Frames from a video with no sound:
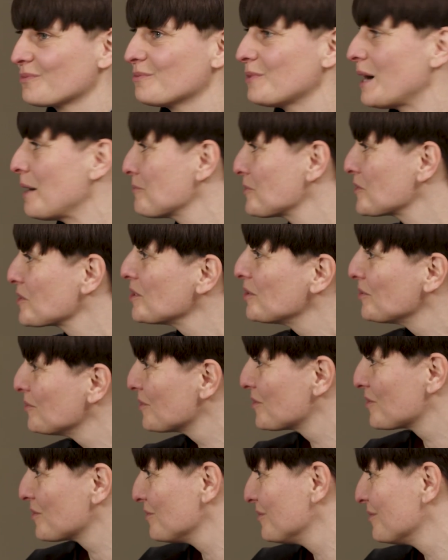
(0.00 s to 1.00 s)
up to you
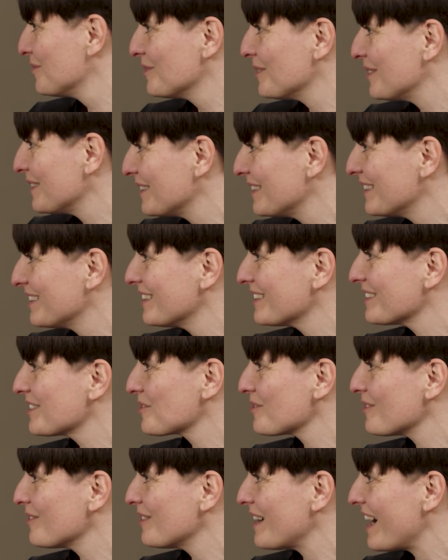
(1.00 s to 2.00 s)
to
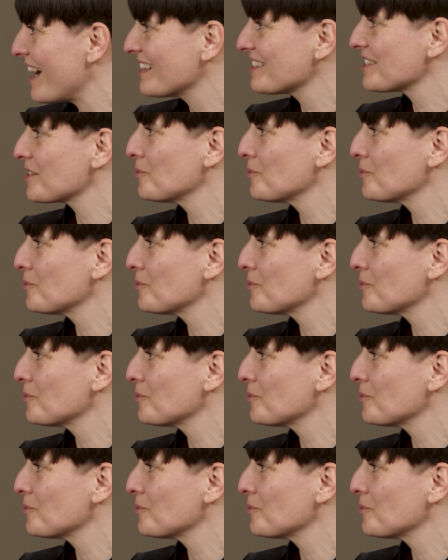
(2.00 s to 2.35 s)
answer